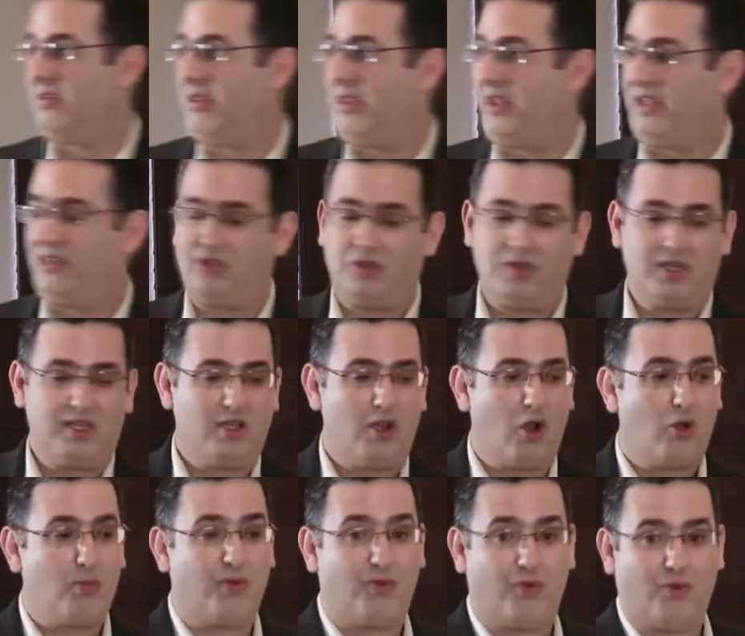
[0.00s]
things you didn't
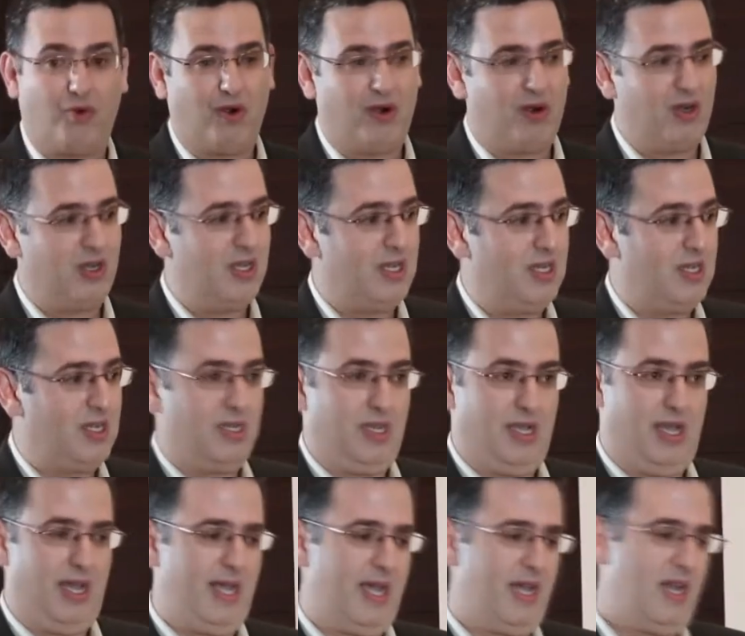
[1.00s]
know before.
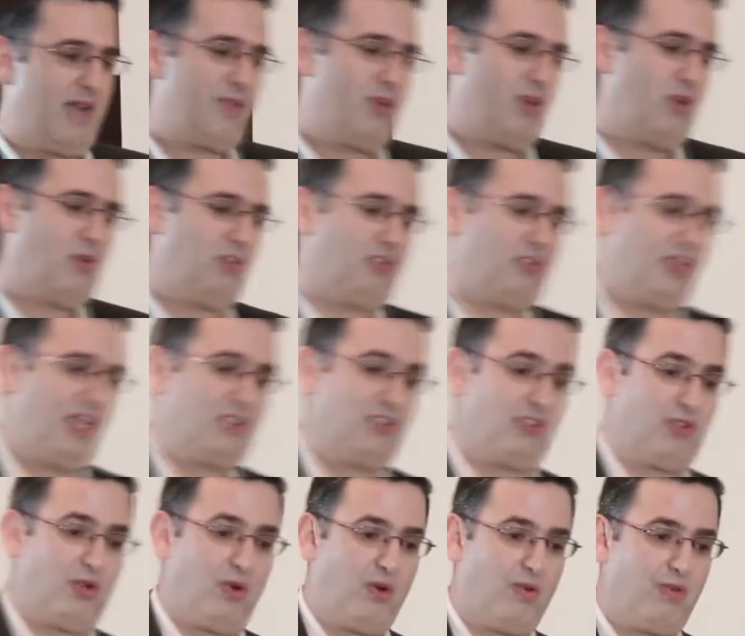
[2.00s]
Hey, I never noticed that
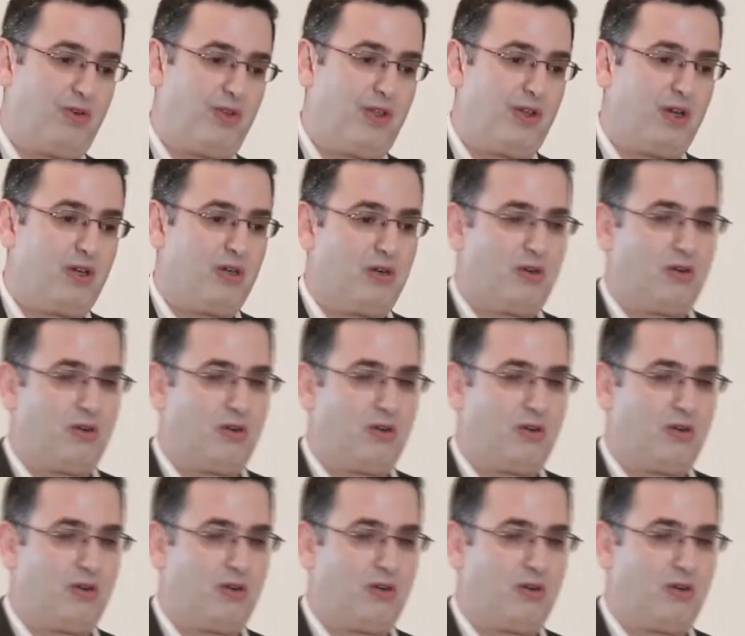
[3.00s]
store over there.